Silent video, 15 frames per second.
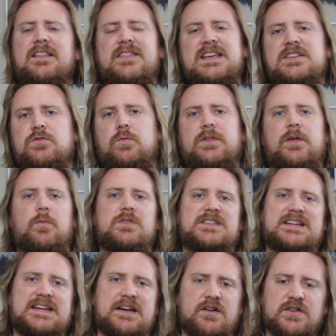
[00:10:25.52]
This one there
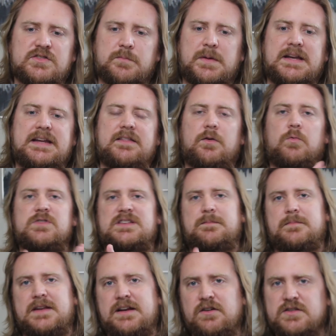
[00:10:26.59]
wasn't near as many. There
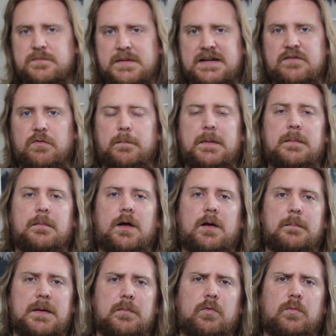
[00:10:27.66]
wasn't near as many
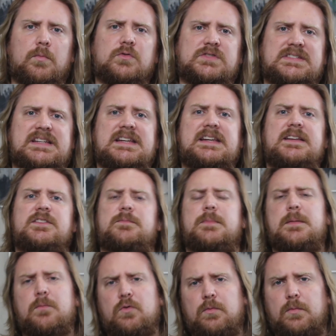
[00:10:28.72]
memorable scenes,
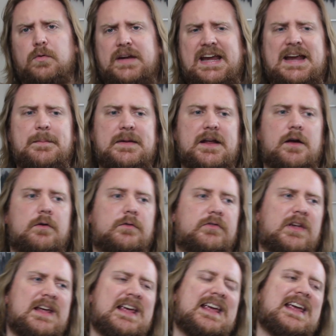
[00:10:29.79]
memorable
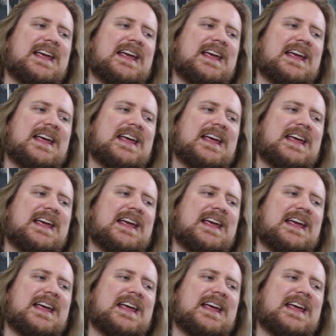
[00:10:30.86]
cameos.